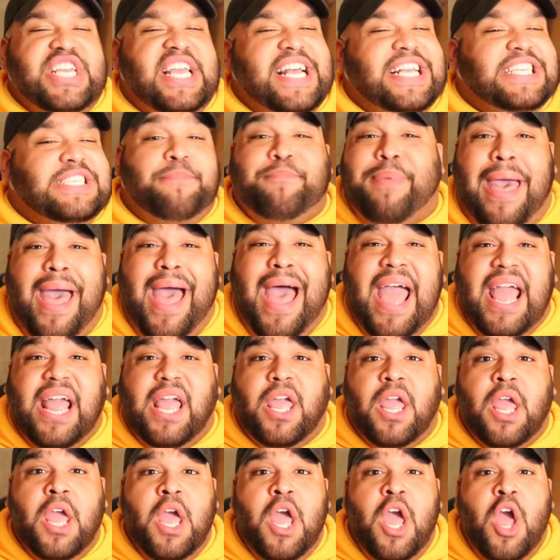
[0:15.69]
She is
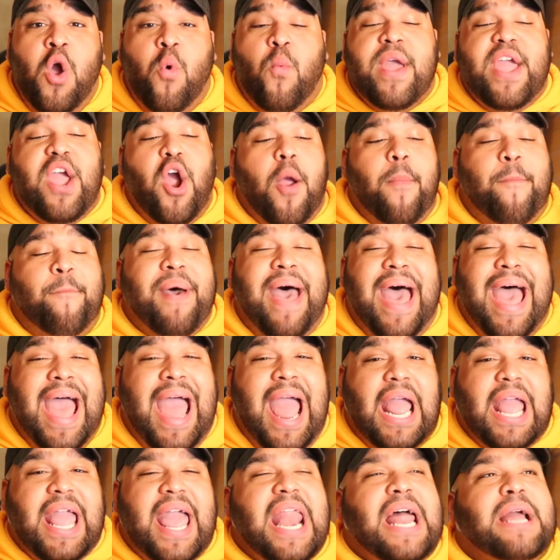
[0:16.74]
back. We are
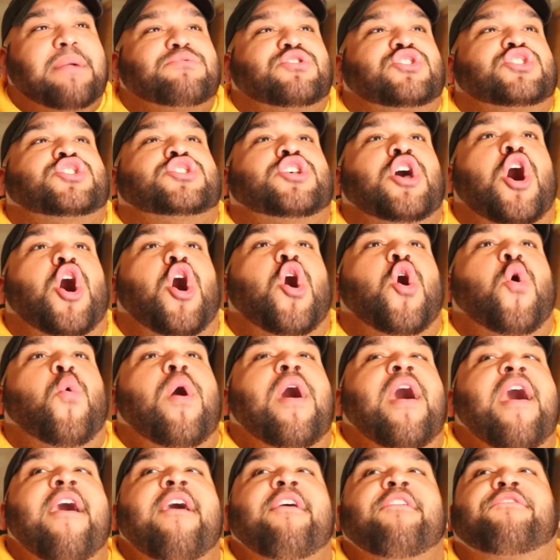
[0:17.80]
back, and I'm
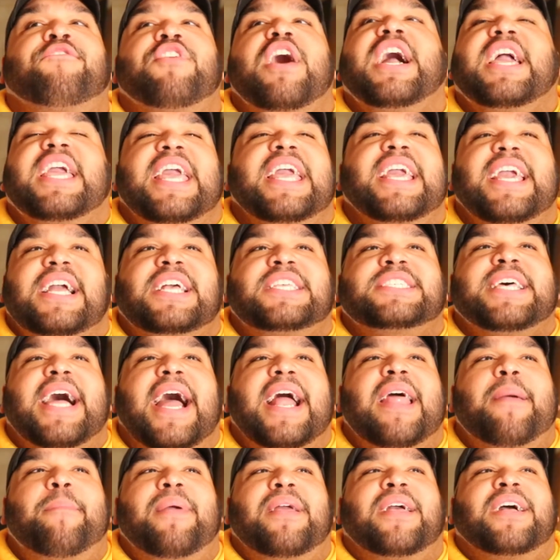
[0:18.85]
so fucking
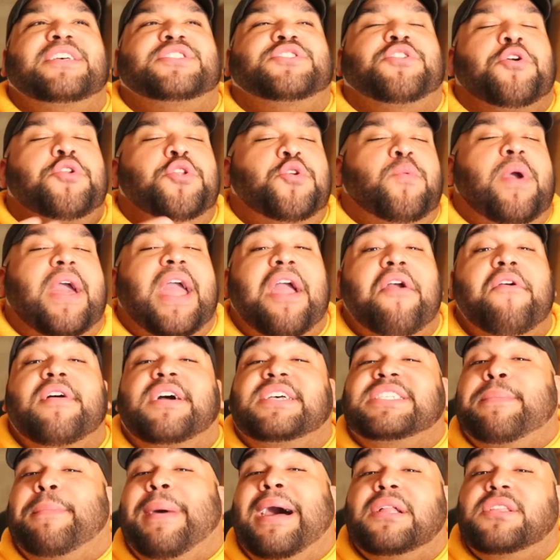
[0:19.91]
excited because her new era
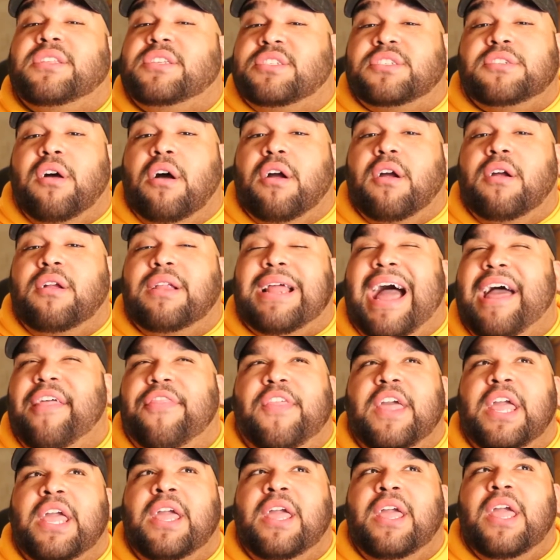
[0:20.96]
is about to start, I
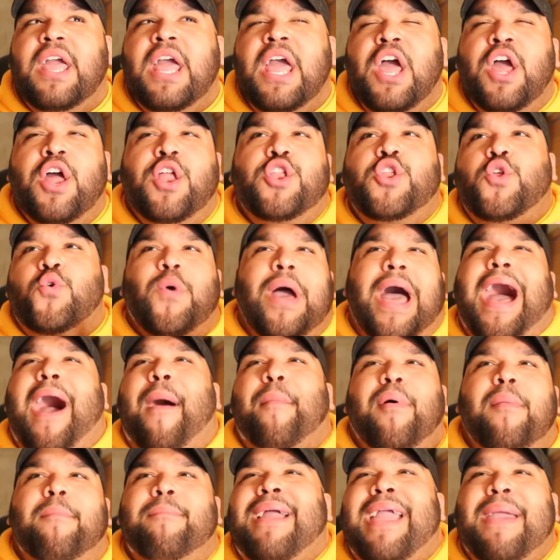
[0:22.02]
think. New
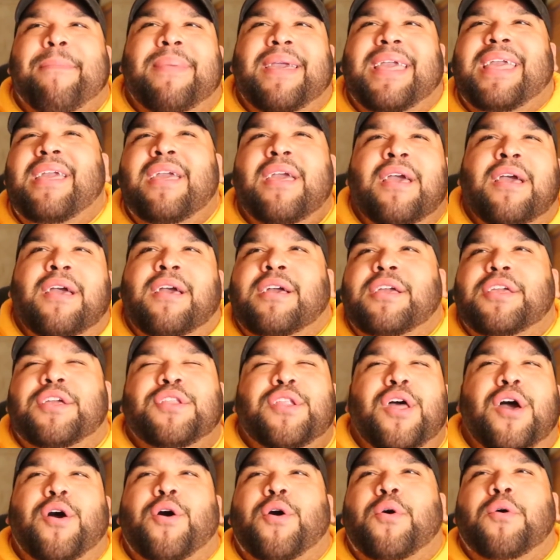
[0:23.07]
album, maybe, you
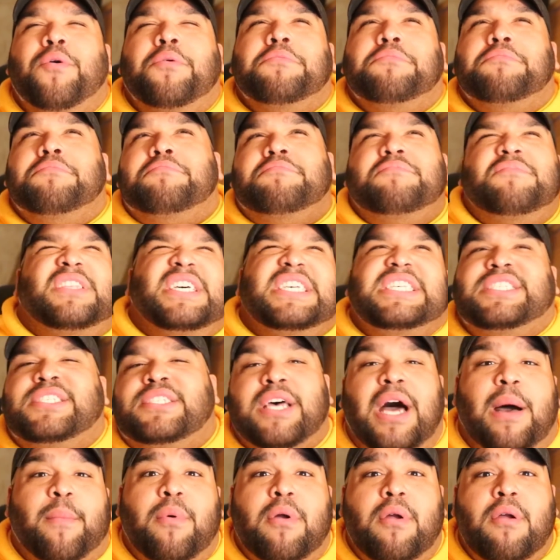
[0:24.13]
know, this
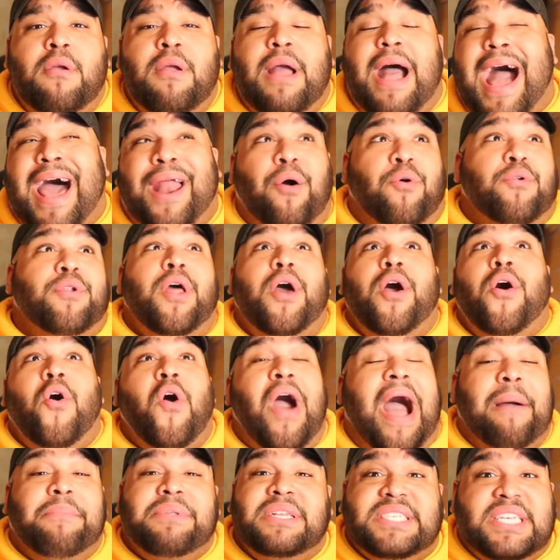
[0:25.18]
summer? I don't know.
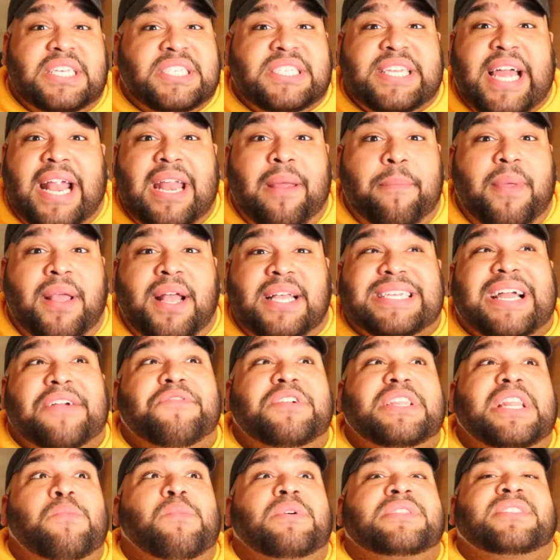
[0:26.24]
I'm just excited because I
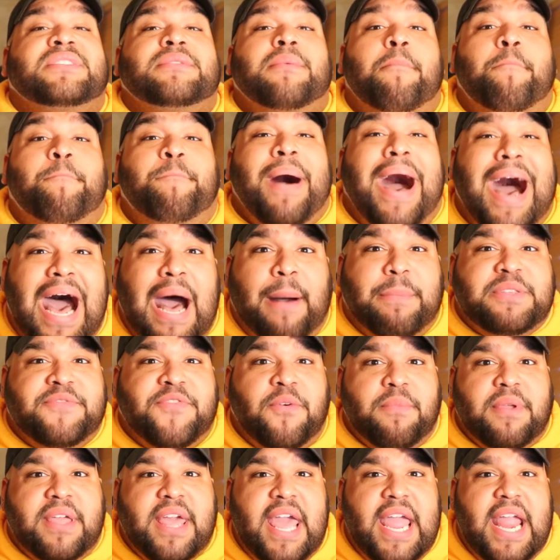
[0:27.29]
really want some bops
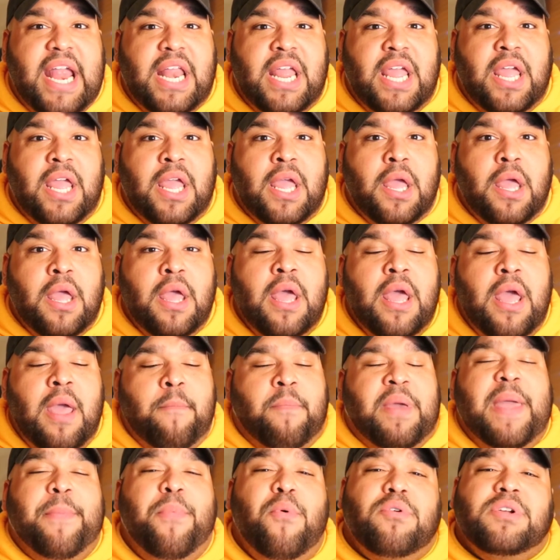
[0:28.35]
from Katy.
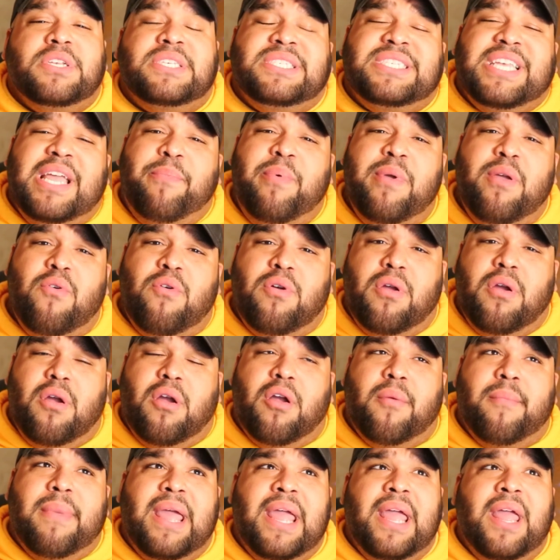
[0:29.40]
People were sleeping on
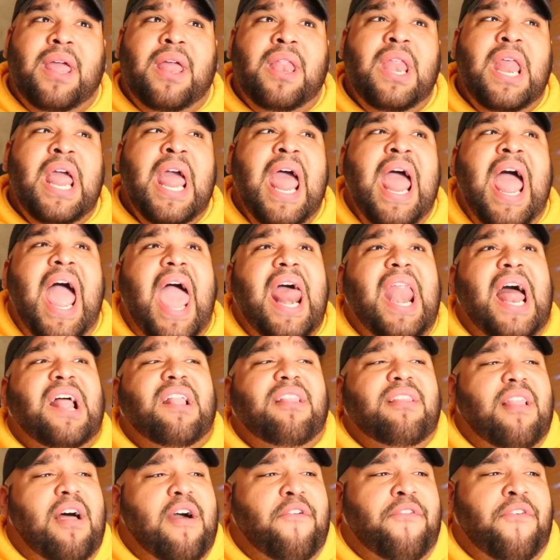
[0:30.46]
her, man. And I
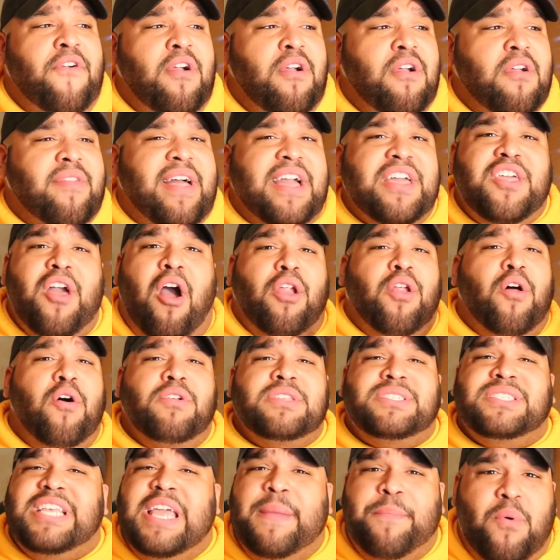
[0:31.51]
love her. Like, y'all
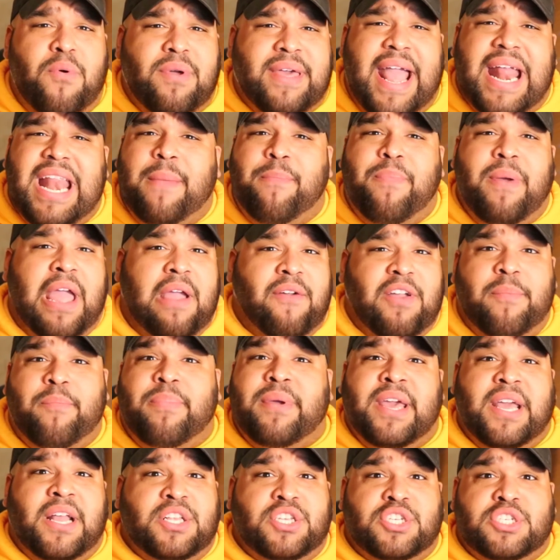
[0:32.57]
don't sleep on Katy Perry,
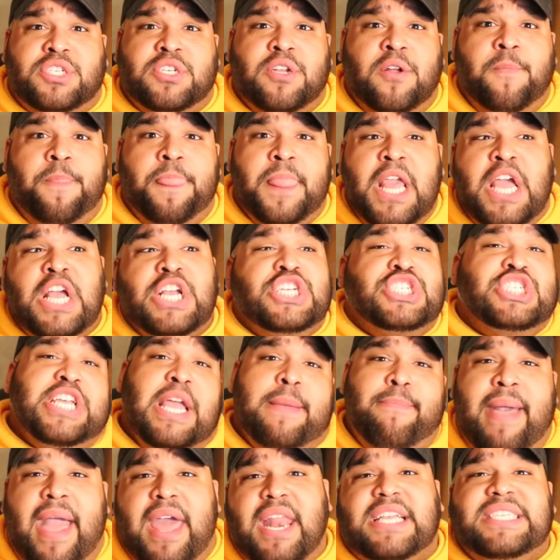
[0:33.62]
bitch.
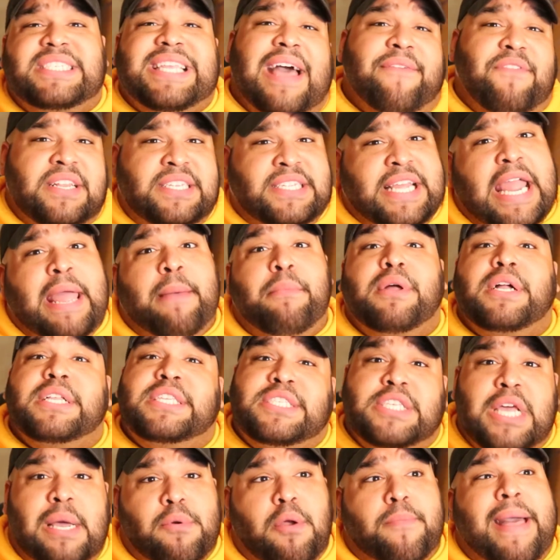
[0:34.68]
She made us have a damn good
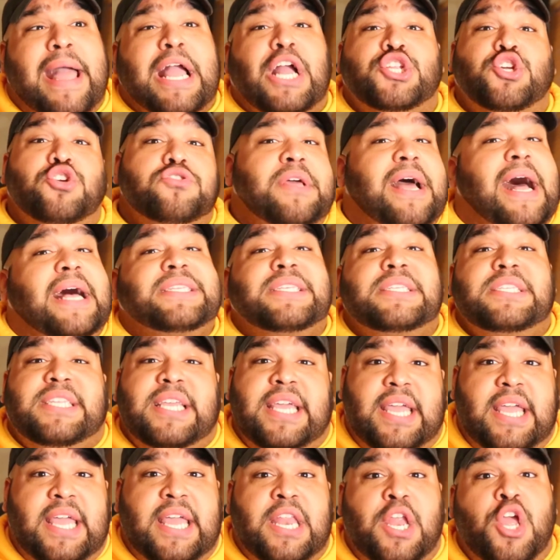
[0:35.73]
summer back in
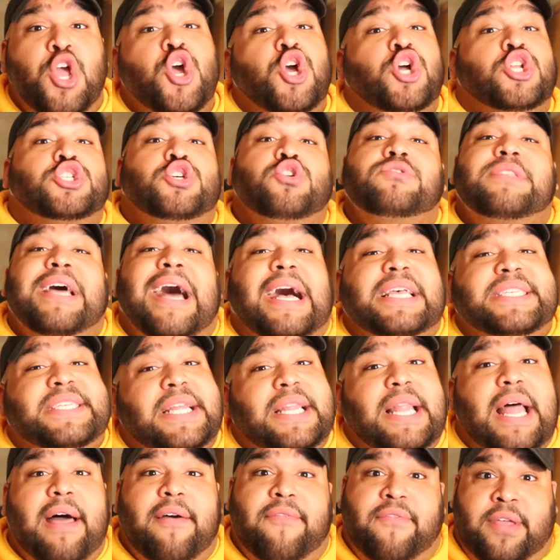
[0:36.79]
2010,
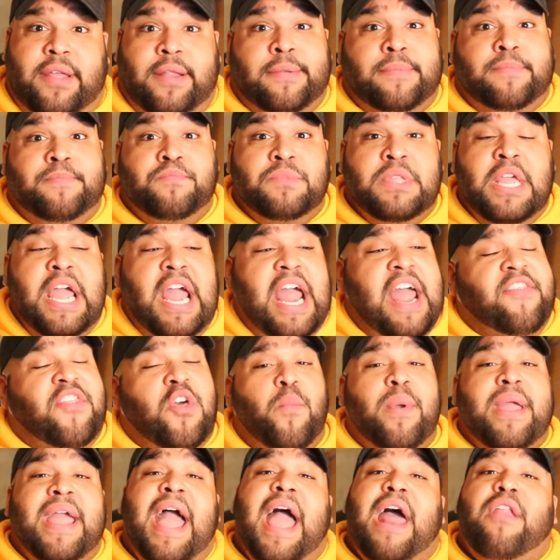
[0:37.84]
2011. And
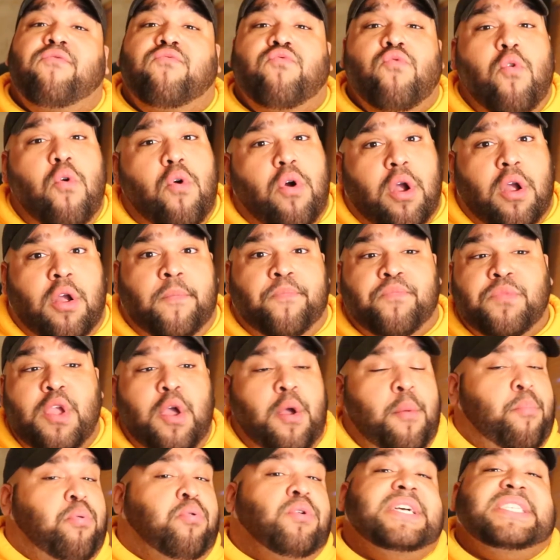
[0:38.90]
then we had Roar,
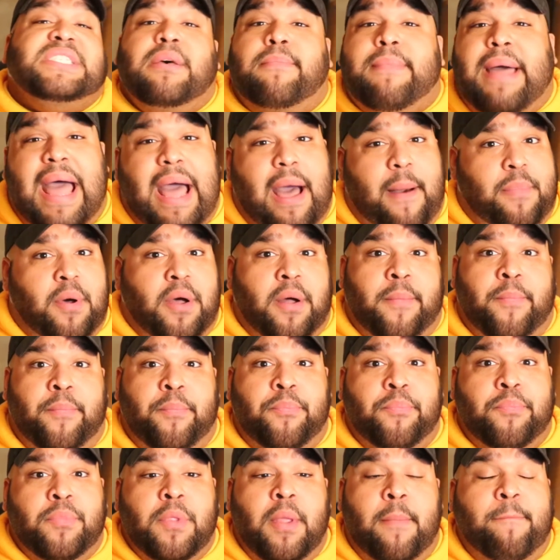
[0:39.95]
Prism album.
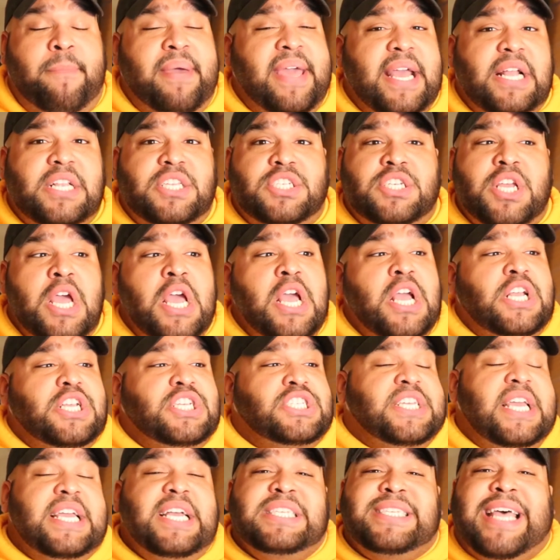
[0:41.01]
Bitch,
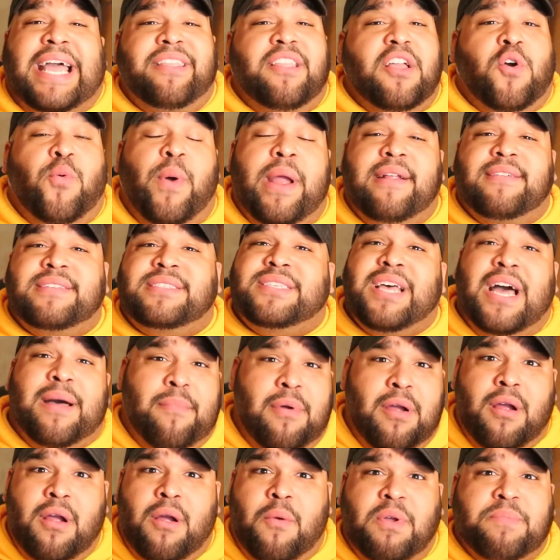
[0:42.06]
she is like the queen of
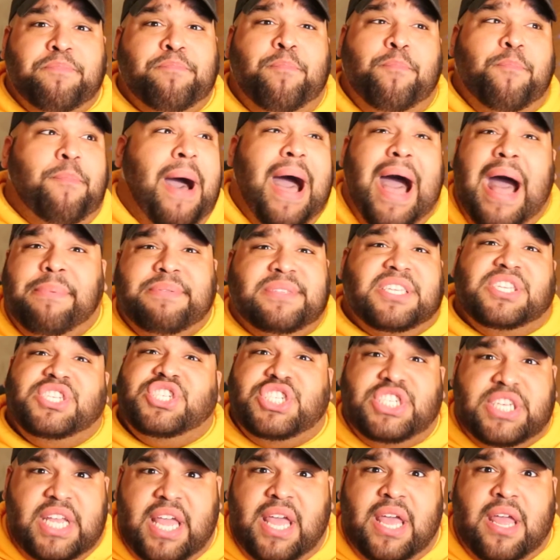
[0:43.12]
summer with bops and
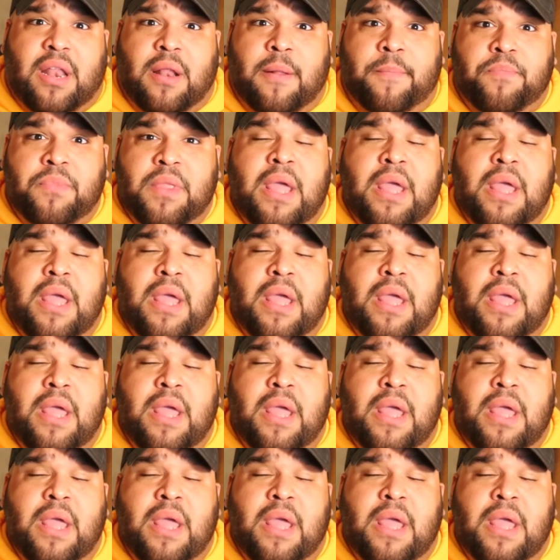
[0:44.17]
shit.